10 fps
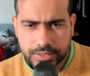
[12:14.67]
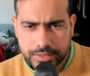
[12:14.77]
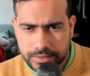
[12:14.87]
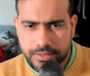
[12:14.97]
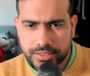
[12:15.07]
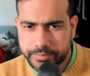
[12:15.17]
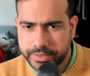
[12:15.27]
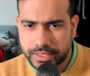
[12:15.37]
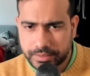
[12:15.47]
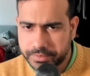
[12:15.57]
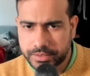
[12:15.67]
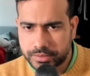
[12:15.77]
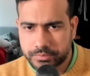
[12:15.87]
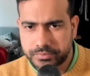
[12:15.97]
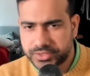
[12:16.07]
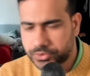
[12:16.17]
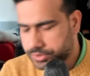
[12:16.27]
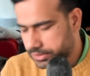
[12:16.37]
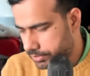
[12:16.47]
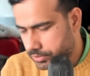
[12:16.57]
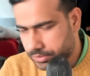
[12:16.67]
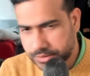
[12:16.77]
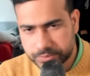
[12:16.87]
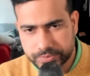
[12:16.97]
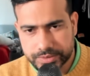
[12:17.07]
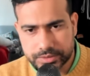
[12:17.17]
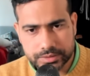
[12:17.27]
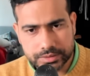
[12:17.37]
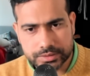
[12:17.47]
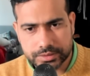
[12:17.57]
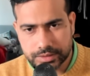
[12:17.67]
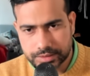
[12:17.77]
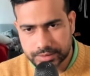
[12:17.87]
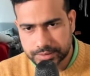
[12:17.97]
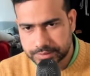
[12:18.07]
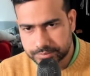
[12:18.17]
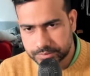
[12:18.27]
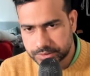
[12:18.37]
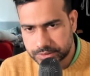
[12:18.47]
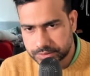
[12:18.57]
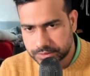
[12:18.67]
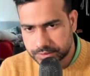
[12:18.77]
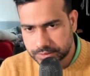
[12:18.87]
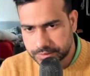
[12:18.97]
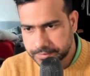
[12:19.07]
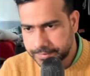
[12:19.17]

learn a bit. I made videos about the differences. Uh, just. Uh,